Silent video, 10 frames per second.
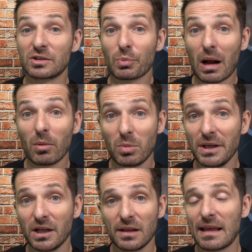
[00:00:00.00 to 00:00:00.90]
it's probably
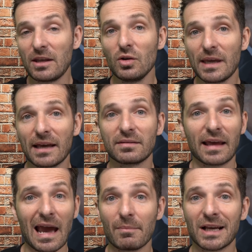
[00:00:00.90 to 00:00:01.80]
good that you get the
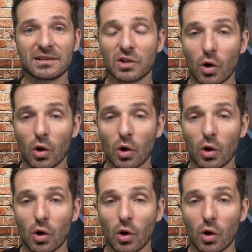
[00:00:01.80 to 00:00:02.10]
Amex